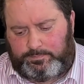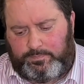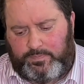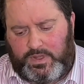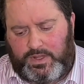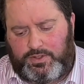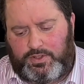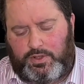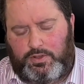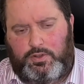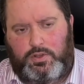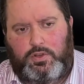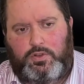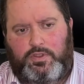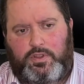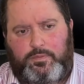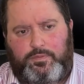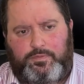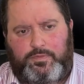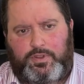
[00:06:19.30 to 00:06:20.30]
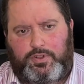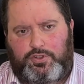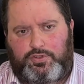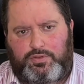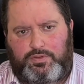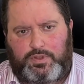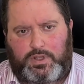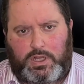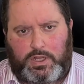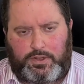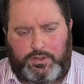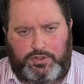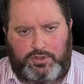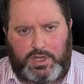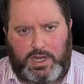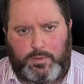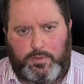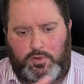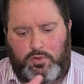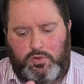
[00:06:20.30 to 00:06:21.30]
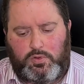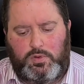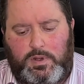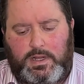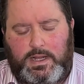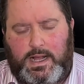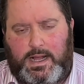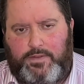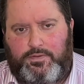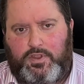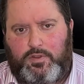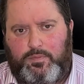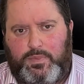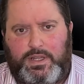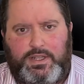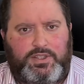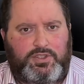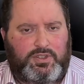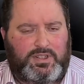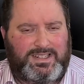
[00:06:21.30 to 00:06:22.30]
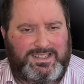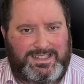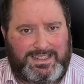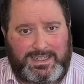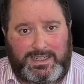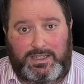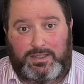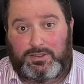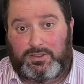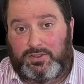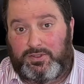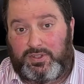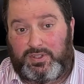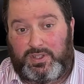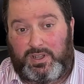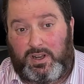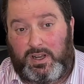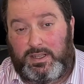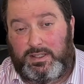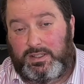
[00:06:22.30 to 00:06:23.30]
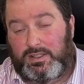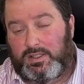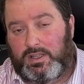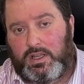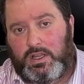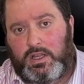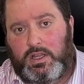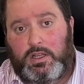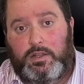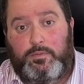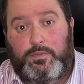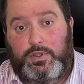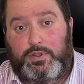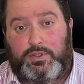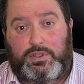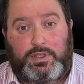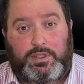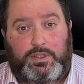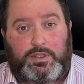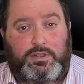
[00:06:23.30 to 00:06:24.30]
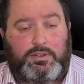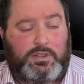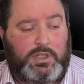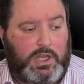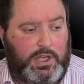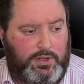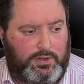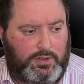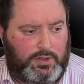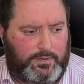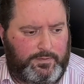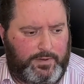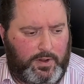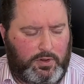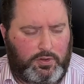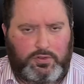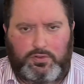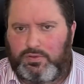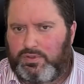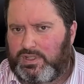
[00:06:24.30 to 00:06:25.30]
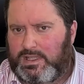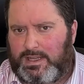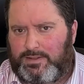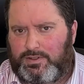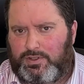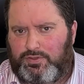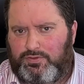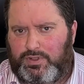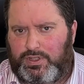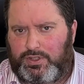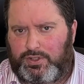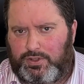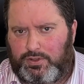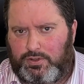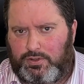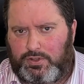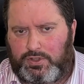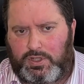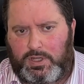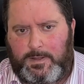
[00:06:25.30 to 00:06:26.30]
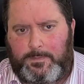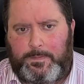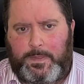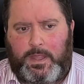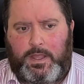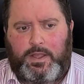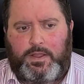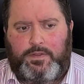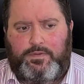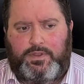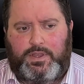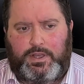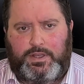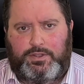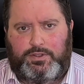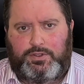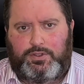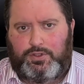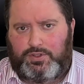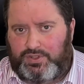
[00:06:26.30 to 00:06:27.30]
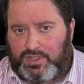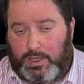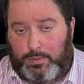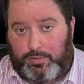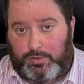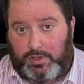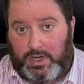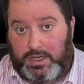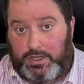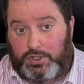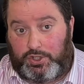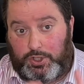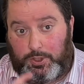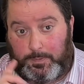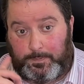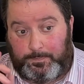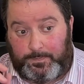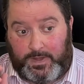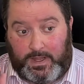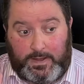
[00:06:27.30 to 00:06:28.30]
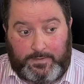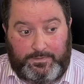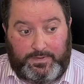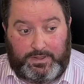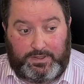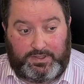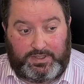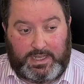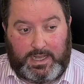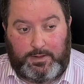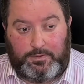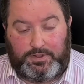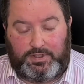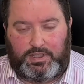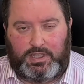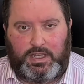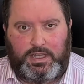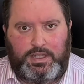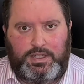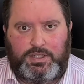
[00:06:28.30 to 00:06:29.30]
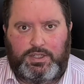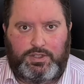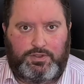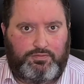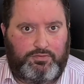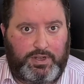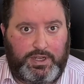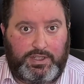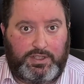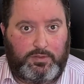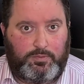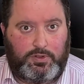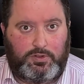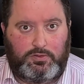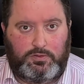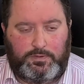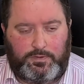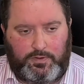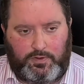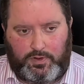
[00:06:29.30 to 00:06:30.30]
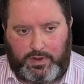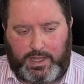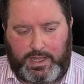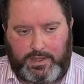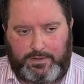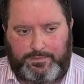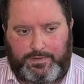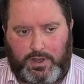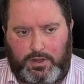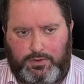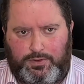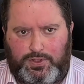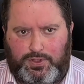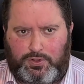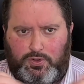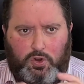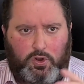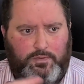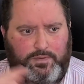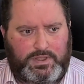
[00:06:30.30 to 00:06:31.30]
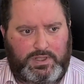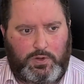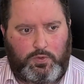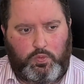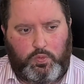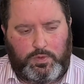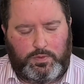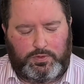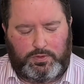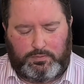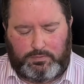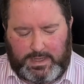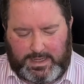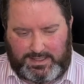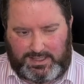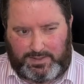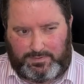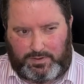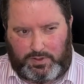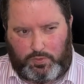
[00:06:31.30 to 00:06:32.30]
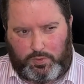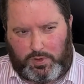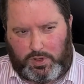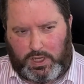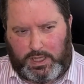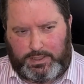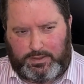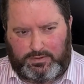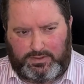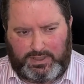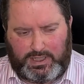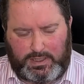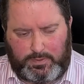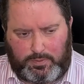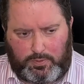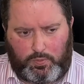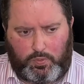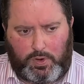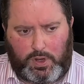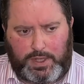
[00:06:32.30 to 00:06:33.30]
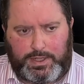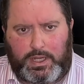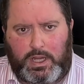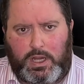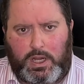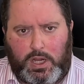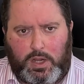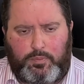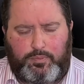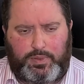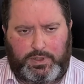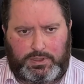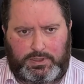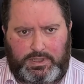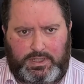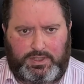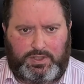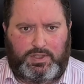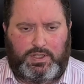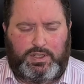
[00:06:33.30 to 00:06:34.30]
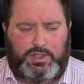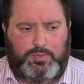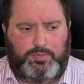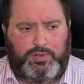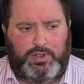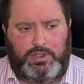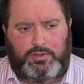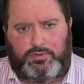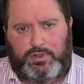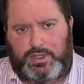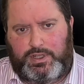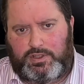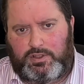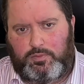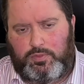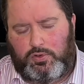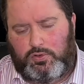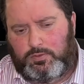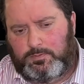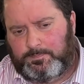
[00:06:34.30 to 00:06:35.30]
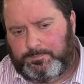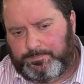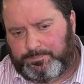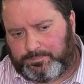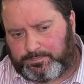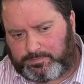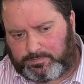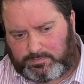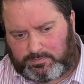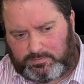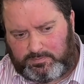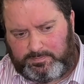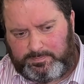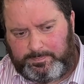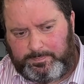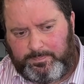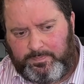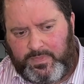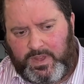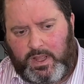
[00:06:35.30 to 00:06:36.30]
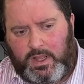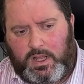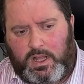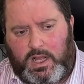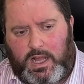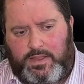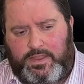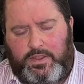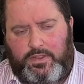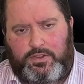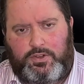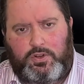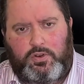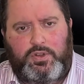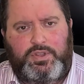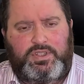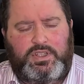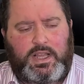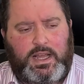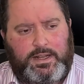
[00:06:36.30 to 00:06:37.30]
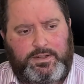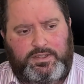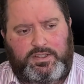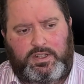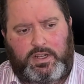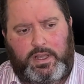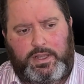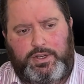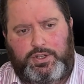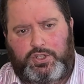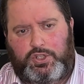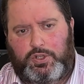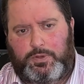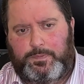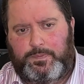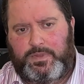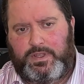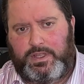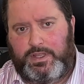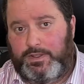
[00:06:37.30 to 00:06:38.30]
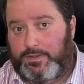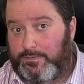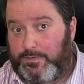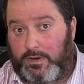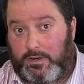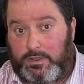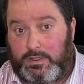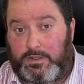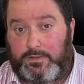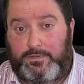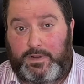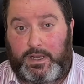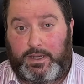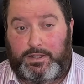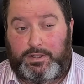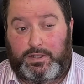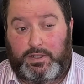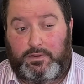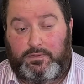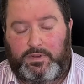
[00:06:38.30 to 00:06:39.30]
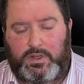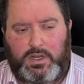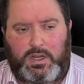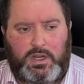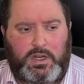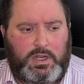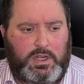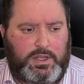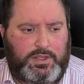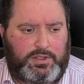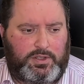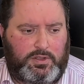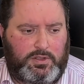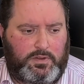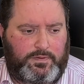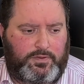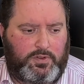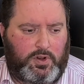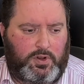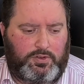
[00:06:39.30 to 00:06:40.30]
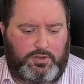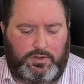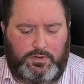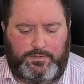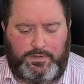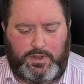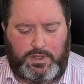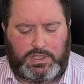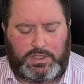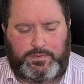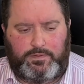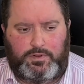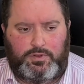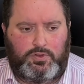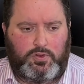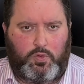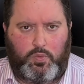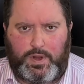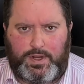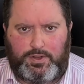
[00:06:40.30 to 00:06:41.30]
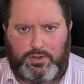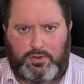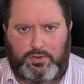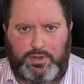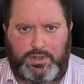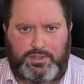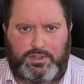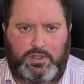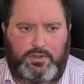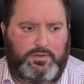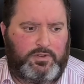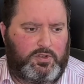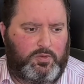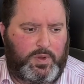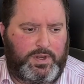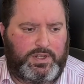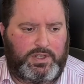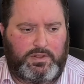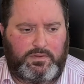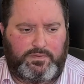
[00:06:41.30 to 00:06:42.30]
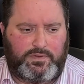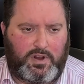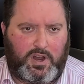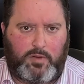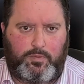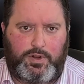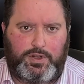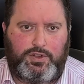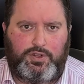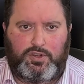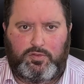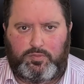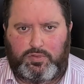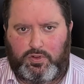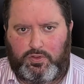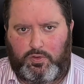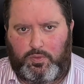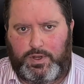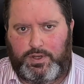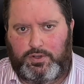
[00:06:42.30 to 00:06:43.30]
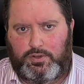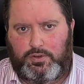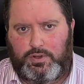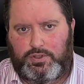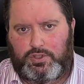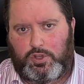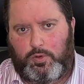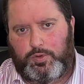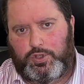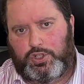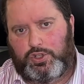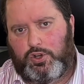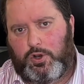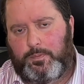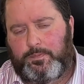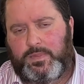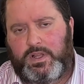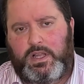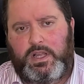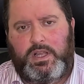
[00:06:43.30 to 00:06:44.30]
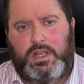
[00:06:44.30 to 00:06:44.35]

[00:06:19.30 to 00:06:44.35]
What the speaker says: So the treble and the mids are clear and concise. Music and the vocal sound is really good. There's good separation. The sound stage is reasonable for earphones, not obviously massively wide and deep and wide, but it's pretty reasonable. And then the noise cancellation is very effective. So you've got, first of all, you've got wind noise. So if you're in a windy environment, you can put the wind noise option on.